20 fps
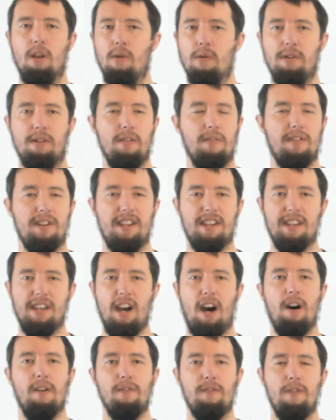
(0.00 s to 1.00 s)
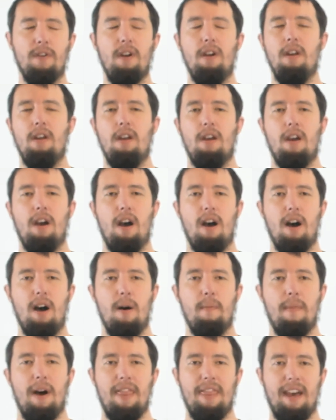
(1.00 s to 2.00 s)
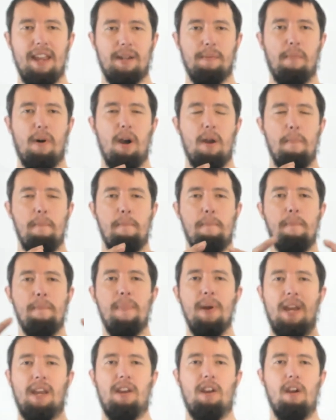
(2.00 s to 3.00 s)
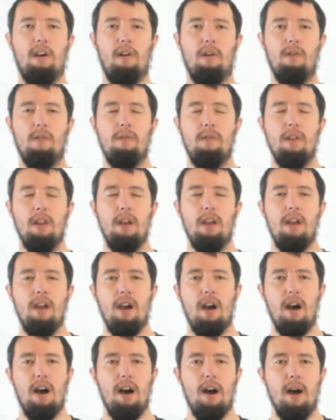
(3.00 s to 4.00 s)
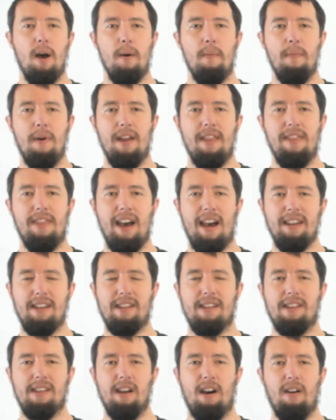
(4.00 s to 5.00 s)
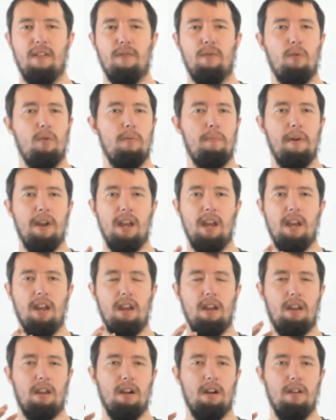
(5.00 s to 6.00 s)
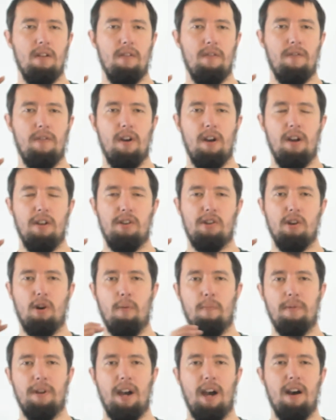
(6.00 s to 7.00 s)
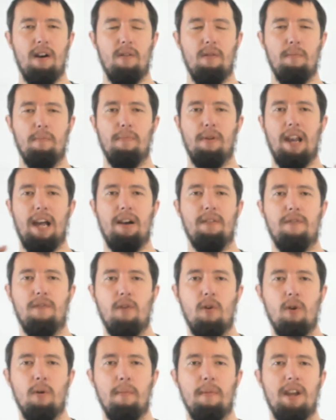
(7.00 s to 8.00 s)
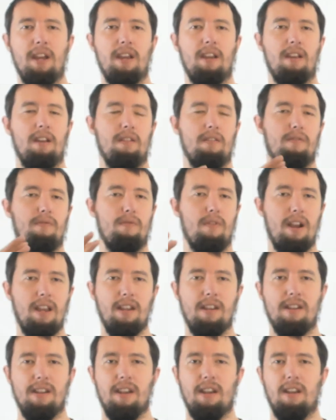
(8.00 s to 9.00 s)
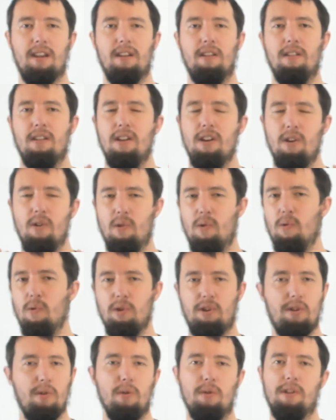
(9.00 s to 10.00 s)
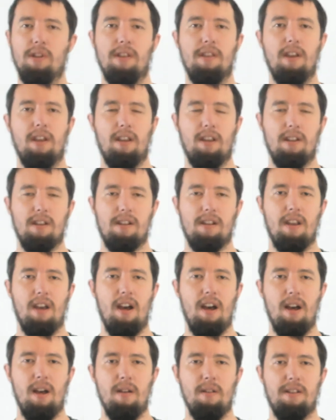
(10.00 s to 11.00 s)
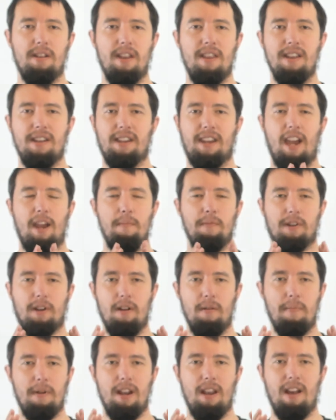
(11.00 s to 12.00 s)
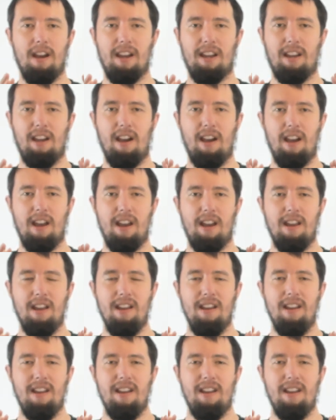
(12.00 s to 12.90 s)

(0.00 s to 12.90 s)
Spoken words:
loads of stuff, and that's my big goal. That stuff will be kind of top-down platforming and racing and all sorts of things. So this game's going to be like a